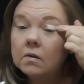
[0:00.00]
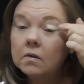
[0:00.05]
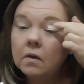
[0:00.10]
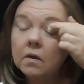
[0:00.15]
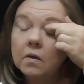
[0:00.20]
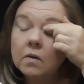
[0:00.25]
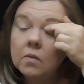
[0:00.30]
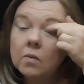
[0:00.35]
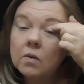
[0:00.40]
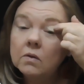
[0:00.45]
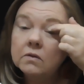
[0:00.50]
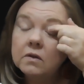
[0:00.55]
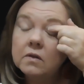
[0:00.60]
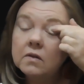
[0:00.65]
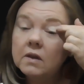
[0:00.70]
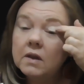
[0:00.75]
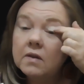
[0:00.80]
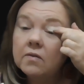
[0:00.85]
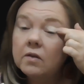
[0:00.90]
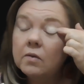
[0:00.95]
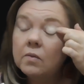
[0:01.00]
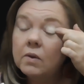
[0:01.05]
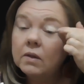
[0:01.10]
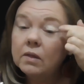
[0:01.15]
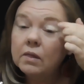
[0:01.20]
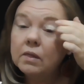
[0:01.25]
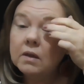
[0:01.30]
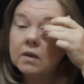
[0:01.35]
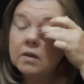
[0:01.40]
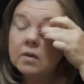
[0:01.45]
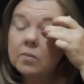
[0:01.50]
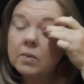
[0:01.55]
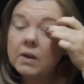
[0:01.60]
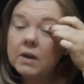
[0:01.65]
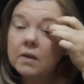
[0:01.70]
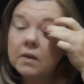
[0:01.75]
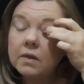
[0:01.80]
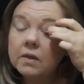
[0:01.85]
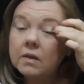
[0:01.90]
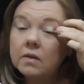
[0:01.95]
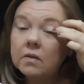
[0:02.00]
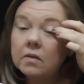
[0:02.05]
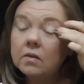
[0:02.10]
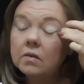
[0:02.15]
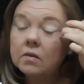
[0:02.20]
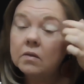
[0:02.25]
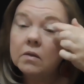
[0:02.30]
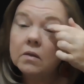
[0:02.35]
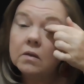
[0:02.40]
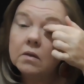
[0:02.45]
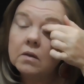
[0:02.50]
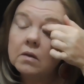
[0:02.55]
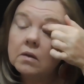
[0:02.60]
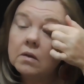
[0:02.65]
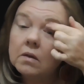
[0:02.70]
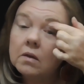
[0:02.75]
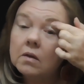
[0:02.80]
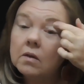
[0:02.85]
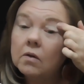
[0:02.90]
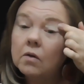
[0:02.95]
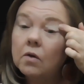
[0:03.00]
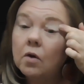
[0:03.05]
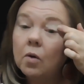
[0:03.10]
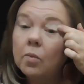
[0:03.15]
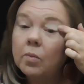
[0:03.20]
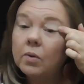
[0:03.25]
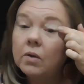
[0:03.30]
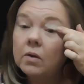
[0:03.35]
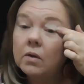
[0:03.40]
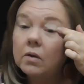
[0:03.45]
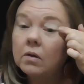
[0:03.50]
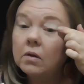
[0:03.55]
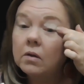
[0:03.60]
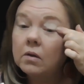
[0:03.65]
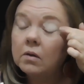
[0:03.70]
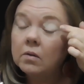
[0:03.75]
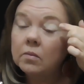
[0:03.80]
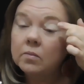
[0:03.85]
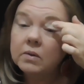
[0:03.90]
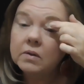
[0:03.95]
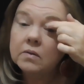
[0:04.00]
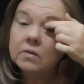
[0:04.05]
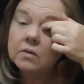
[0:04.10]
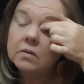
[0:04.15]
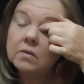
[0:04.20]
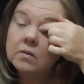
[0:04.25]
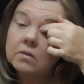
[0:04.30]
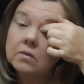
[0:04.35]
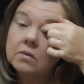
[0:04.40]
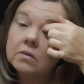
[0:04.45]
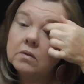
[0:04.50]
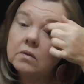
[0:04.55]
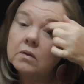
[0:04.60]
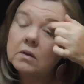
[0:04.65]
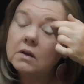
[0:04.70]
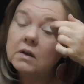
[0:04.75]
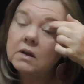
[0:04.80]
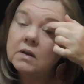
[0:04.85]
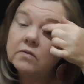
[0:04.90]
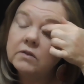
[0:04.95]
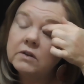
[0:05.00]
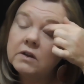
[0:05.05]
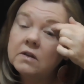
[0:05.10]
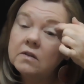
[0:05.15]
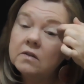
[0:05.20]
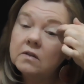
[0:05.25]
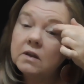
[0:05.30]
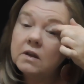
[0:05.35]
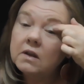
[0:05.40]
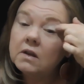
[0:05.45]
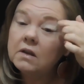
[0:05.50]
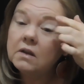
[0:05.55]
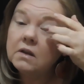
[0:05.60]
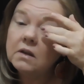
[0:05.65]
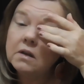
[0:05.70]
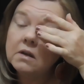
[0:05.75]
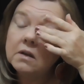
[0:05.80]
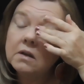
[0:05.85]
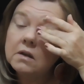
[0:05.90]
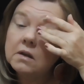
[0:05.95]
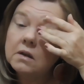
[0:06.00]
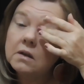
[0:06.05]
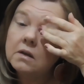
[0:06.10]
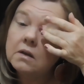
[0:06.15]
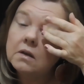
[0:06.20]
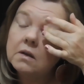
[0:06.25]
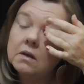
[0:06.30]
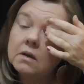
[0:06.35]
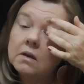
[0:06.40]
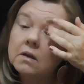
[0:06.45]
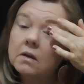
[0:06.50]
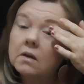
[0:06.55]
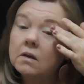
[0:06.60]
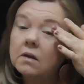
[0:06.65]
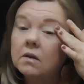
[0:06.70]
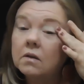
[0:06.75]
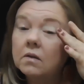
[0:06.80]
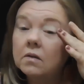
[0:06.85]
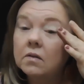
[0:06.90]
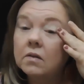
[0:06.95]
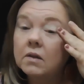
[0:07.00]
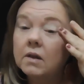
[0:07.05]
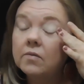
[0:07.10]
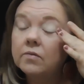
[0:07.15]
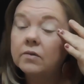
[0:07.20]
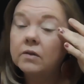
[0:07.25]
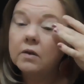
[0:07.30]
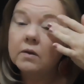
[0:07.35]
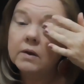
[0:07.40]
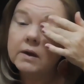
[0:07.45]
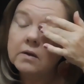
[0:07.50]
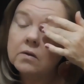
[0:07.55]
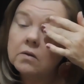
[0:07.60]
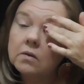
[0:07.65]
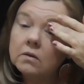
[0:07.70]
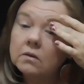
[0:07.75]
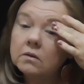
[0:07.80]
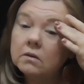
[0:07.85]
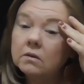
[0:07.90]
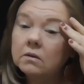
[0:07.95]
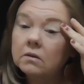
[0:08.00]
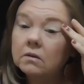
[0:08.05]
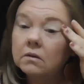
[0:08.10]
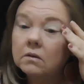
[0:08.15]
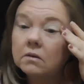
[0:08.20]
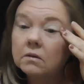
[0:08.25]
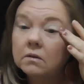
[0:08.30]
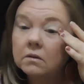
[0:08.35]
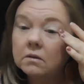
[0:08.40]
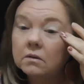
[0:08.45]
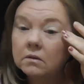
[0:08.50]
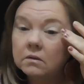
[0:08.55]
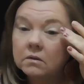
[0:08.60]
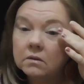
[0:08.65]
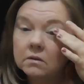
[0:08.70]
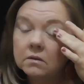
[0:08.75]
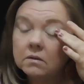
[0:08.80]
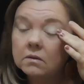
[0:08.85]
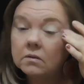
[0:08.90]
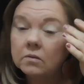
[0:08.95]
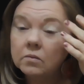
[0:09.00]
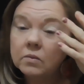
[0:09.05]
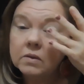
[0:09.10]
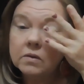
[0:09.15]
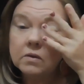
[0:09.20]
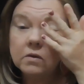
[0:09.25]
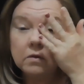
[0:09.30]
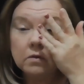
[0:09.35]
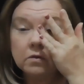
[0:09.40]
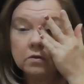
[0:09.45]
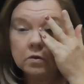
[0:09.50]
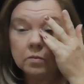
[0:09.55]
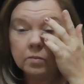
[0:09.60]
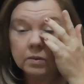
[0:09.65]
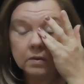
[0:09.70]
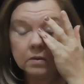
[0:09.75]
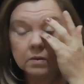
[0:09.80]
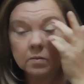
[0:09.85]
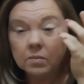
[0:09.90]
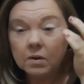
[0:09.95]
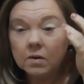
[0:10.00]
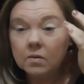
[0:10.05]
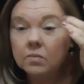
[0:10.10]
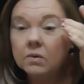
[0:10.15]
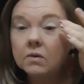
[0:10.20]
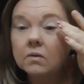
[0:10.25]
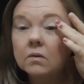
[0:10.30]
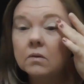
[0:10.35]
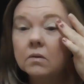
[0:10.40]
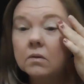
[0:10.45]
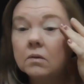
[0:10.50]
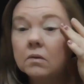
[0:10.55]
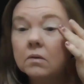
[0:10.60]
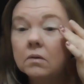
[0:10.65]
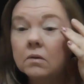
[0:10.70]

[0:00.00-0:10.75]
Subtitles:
So what does everyone think about this copper business and FTC stuff going on with YouTube at the moment?